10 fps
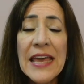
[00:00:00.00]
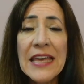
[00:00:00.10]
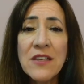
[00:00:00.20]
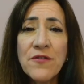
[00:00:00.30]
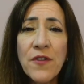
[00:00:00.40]

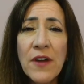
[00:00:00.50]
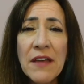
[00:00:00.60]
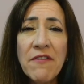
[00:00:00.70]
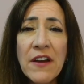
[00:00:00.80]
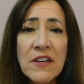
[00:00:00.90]
is for
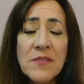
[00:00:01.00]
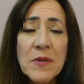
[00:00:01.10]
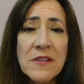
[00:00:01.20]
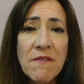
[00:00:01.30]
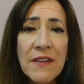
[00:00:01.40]
a very
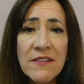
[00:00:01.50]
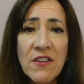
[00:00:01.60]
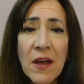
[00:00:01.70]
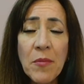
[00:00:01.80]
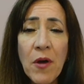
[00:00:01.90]
specific
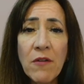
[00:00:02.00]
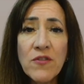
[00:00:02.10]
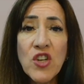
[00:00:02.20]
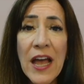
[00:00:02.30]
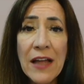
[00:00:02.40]
type
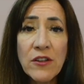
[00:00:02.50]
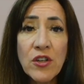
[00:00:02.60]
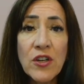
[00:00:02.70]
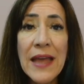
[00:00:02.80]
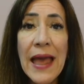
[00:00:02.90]
of
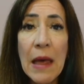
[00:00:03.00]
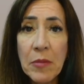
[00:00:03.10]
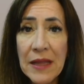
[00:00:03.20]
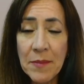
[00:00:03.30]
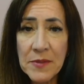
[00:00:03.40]
childhood
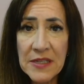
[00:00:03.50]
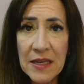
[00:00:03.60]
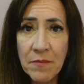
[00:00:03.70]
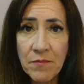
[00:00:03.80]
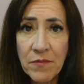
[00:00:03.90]

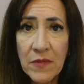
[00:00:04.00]
epilepsy.